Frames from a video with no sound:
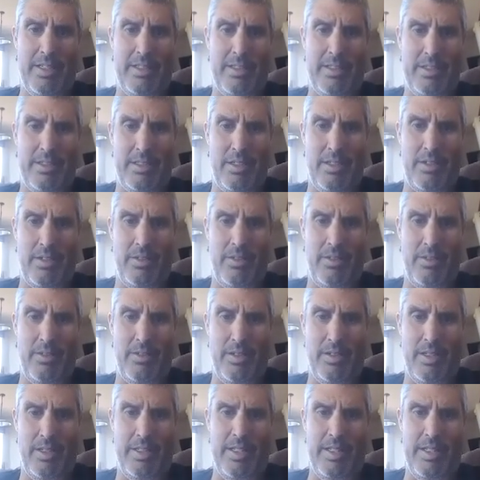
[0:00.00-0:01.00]
So
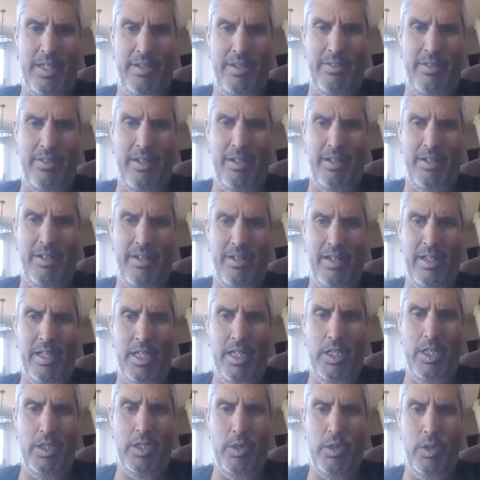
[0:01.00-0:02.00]
they're a
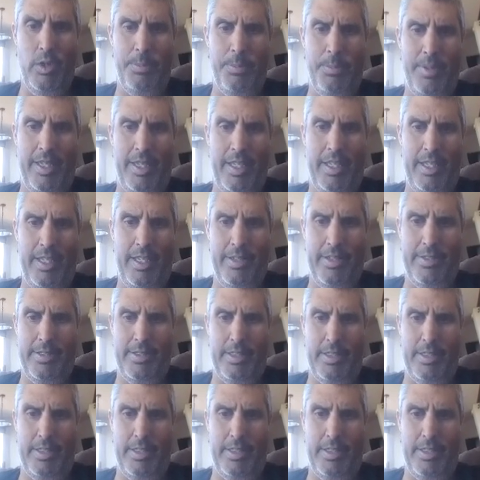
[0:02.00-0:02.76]
good group of kids.